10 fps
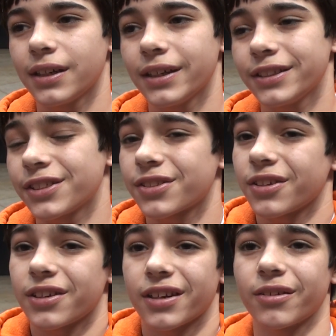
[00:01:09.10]
I just
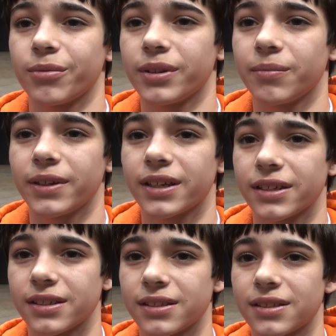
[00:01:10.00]
thought I could win
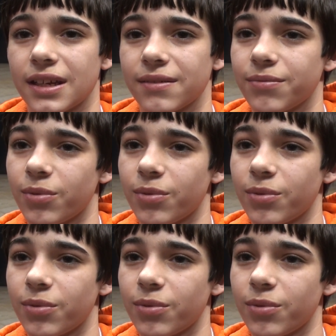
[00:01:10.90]
because I